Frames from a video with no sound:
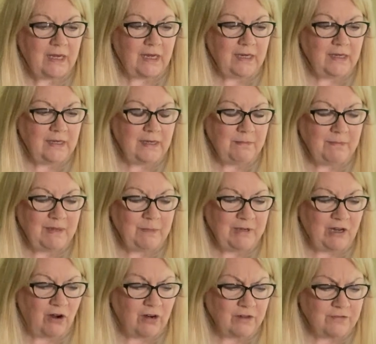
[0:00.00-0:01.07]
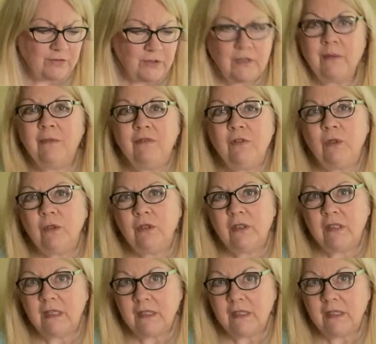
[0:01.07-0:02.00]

And it may be hard for some of you. It looks